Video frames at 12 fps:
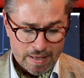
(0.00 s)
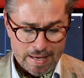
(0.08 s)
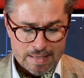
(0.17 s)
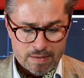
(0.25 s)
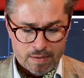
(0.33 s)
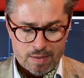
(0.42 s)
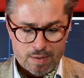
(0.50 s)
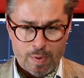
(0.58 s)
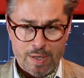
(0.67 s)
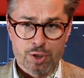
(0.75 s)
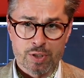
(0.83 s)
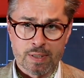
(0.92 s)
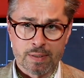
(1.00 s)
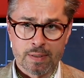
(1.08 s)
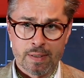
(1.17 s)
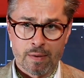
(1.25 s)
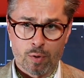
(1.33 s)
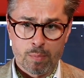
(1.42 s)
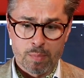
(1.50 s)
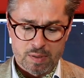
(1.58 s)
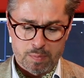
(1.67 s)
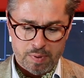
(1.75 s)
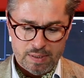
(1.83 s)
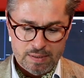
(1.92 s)
answer this question in the comments,
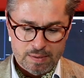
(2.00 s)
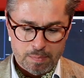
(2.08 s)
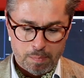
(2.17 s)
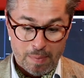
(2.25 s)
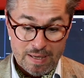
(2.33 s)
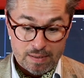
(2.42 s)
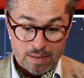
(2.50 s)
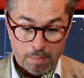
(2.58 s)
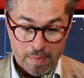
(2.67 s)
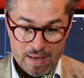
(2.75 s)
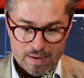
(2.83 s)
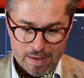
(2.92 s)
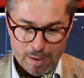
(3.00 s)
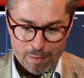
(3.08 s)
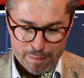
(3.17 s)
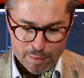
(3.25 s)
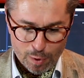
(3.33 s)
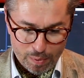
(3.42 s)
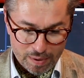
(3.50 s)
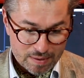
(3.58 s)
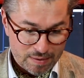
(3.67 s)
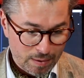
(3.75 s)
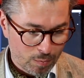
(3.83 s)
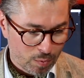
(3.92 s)
please? Michael, man, I have no
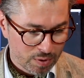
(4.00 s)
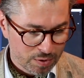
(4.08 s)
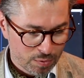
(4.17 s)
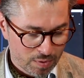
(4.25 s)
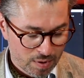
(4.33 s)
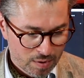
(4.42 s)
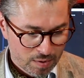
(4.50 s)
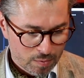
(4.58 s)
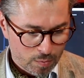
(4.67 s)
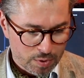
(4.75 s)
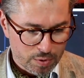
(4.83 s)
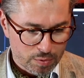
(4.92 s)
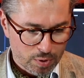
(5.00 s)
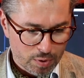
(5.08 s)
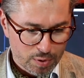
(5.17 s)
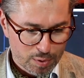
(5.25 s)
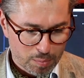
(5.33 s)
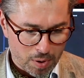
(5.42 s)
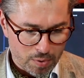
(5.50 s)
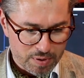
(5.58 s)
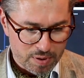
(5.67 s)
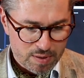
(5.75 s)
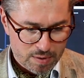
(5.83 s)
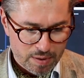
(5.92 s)
idea what you're talking about
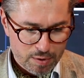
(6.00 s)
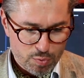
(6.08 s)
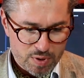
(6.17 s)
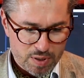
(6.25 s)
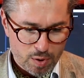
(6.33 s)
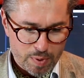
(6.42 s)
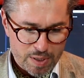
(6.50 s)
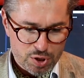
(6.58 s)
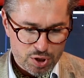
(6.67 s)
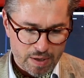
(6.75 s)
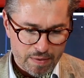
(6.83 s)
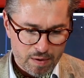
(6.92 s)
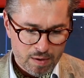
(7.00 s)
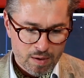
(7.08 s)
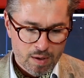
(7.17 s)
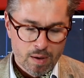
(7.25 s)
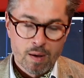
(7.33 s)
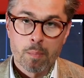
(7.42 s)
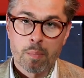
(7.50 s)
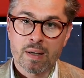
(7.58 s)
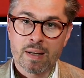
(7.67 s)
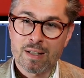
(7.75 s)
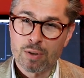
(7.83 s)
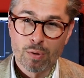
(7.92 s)
here. It's an interesting question, I think, but
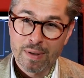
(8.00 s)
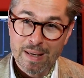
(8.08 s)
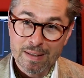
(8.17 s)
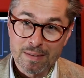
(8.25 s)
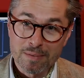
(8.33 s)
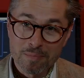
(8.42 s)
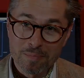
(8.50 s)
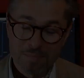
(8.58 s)
I don't get it.